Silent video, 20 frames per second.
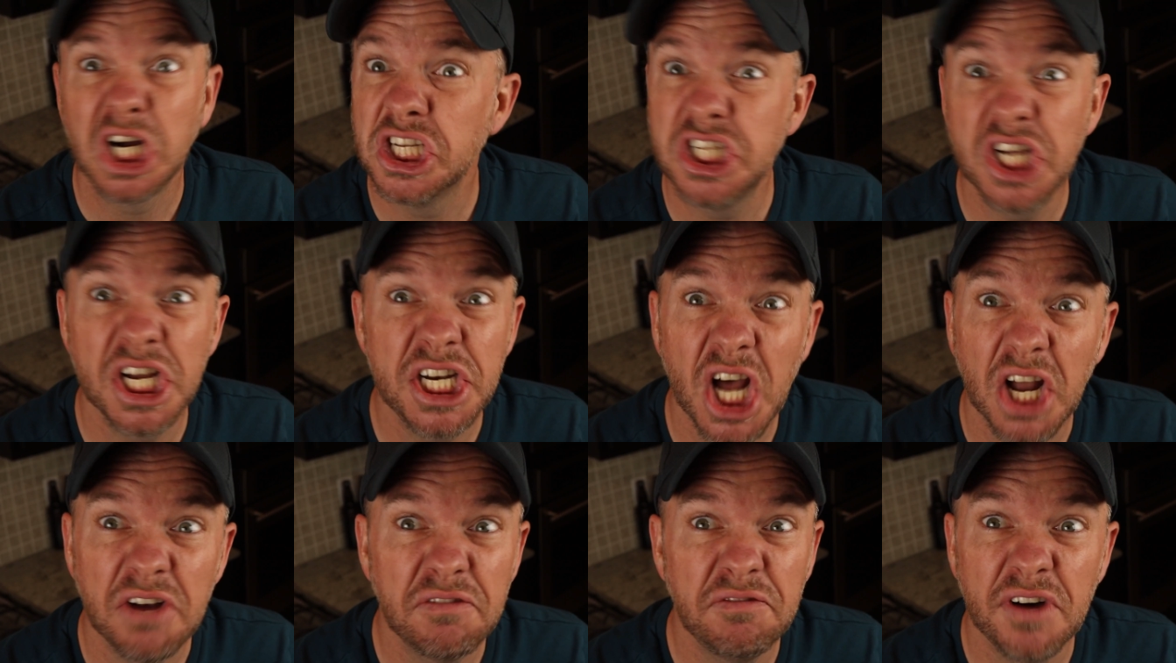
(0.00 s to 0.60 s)
Cause you're
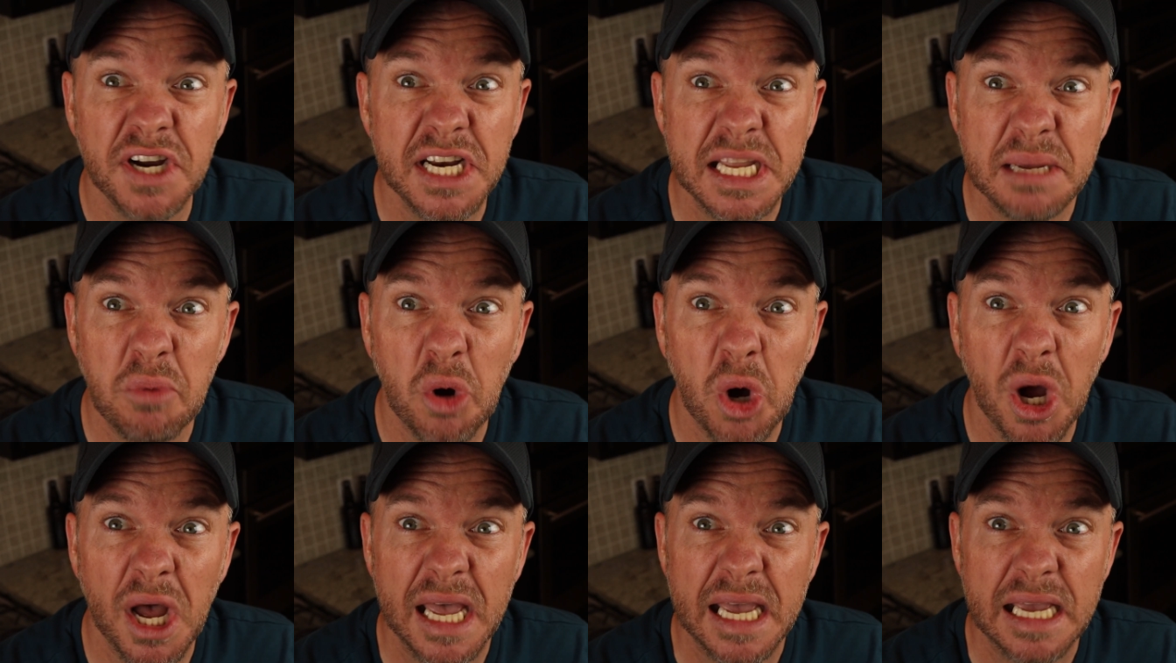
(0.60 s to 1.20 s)
not funny,
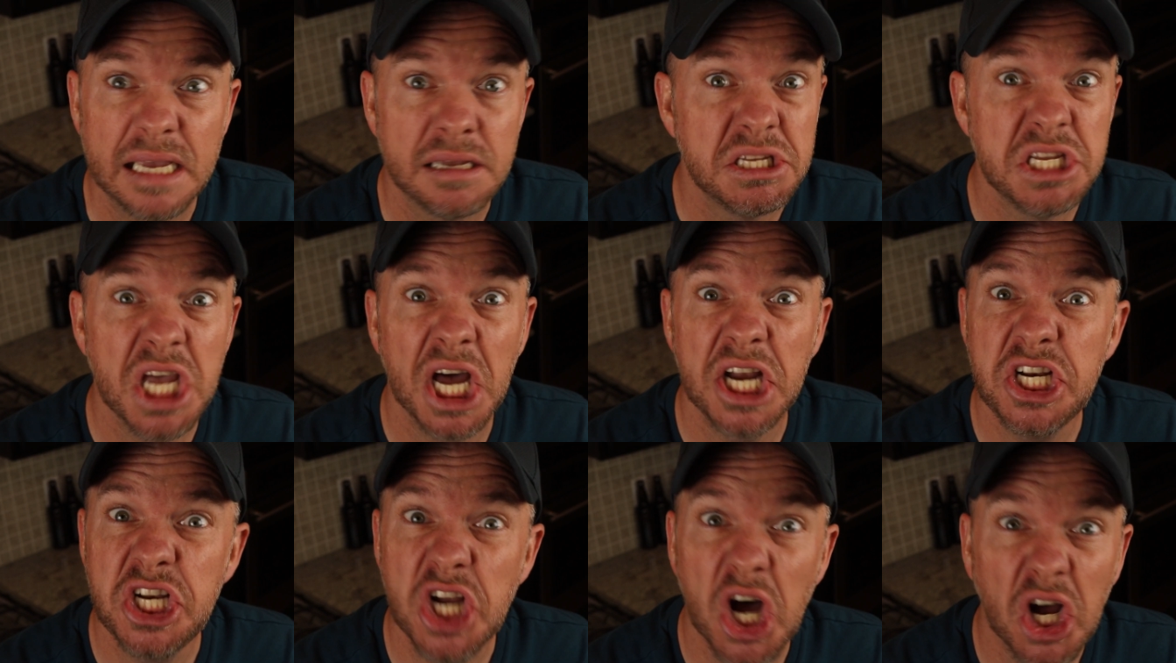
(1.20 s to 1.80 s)
boy.
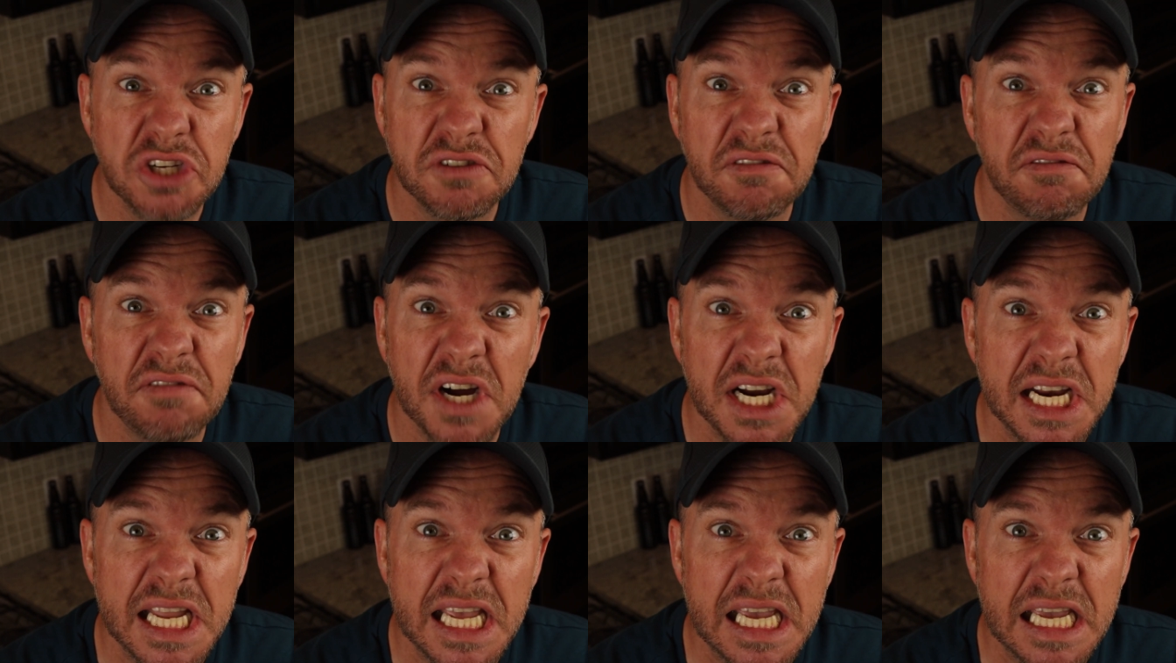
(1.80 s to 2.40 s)
You're not
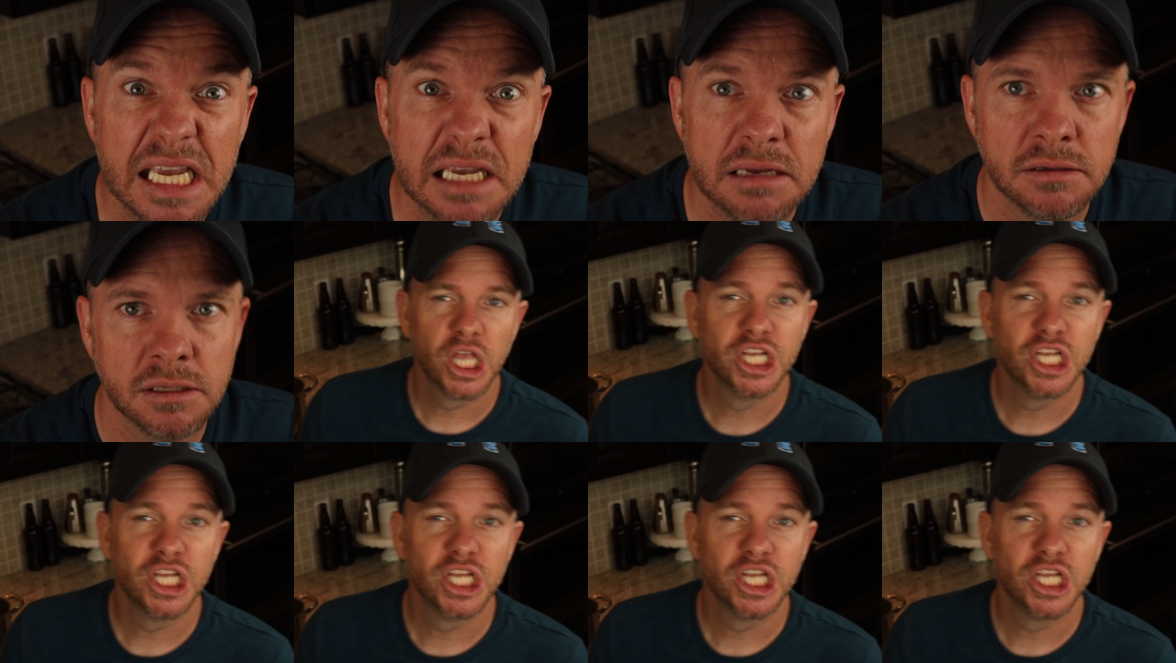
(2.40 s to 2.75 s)
funny.